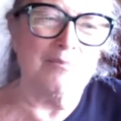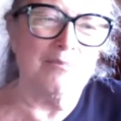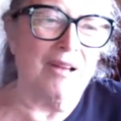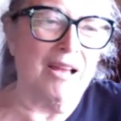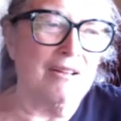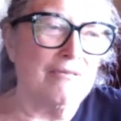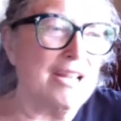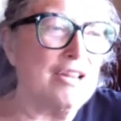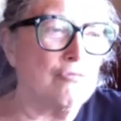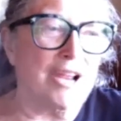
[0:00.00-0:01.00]
my
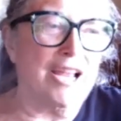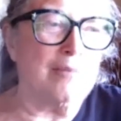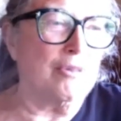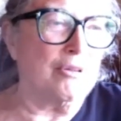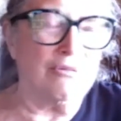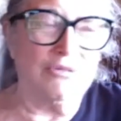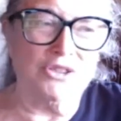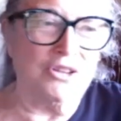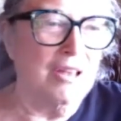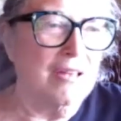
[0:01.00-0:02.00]
great
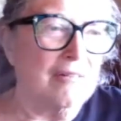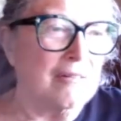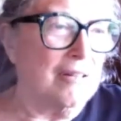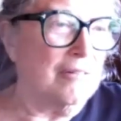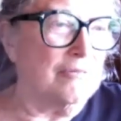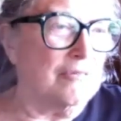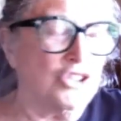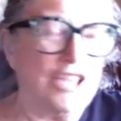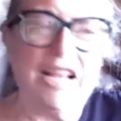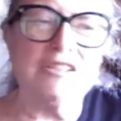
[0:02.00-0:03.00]
grandmother's
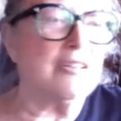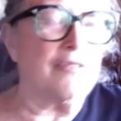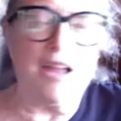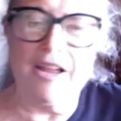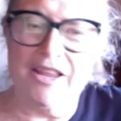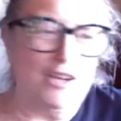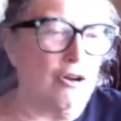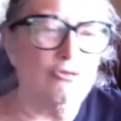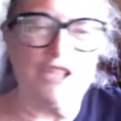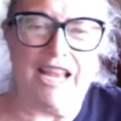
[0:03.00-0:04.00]
Czechoslovakian
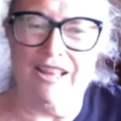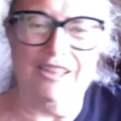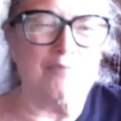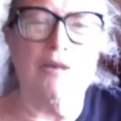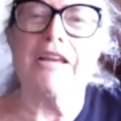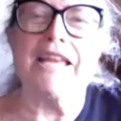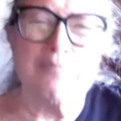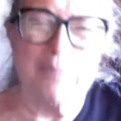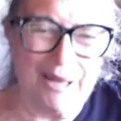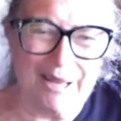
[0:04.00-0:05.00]
hotel in
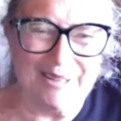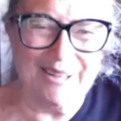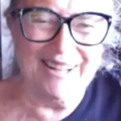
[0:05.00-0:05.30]
Marienbad.